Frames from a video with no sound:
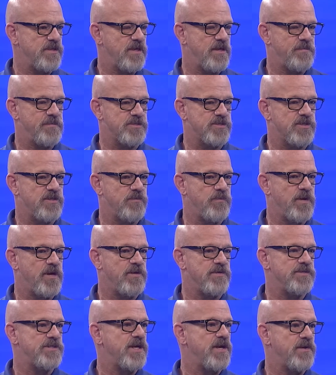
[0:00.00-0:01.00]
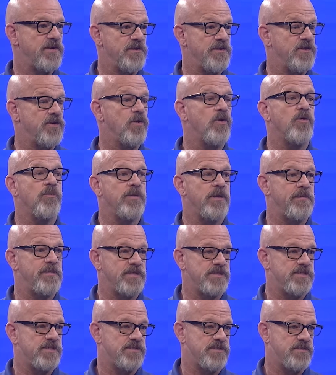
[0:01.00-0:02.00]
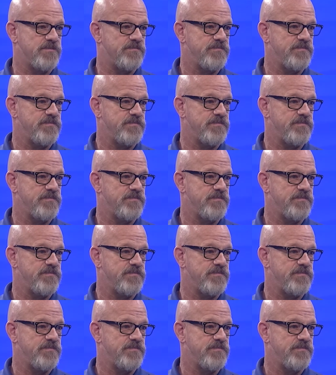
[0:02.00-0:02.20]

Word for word: Um, it's going to wear and tear on your whole plumbing system.